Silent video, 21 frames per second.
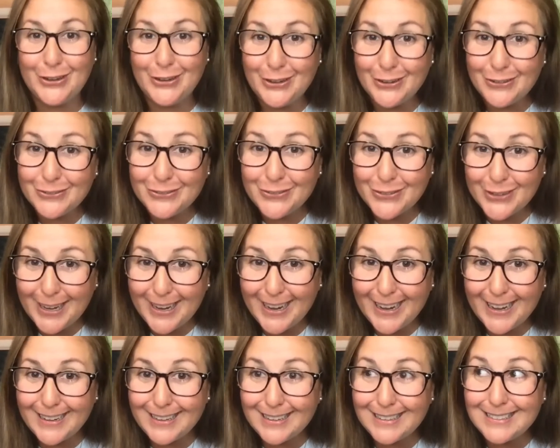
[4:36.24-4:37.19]
that I don't
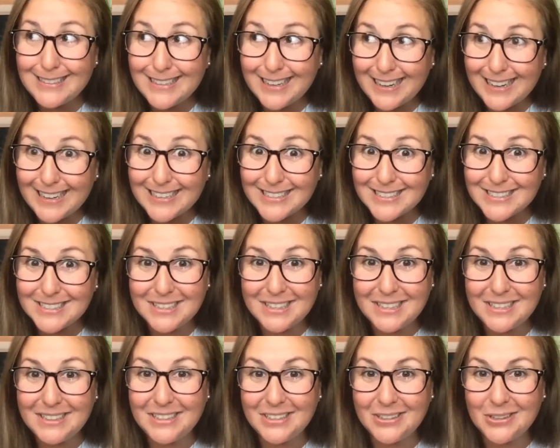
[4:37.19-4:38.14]
forget and it dies and
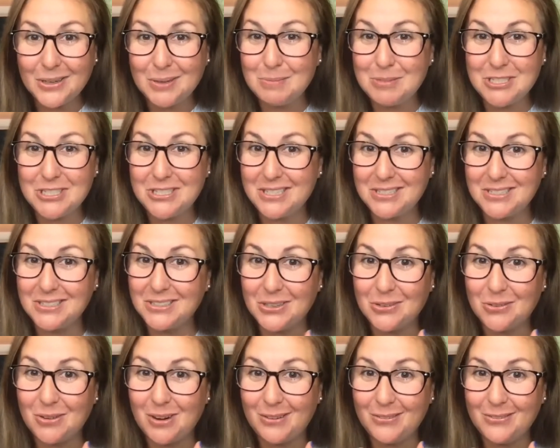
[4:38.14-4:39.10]
then the alarm just doesn't
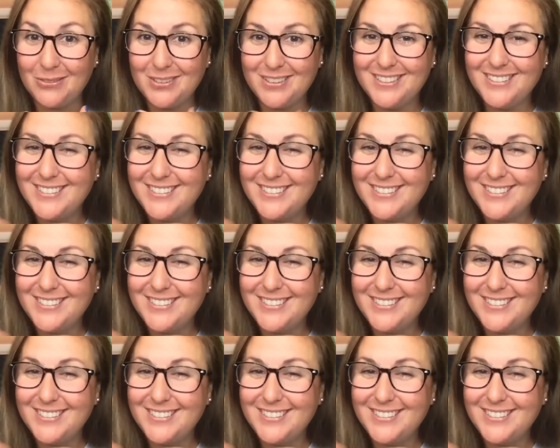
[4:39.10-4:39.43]
go off.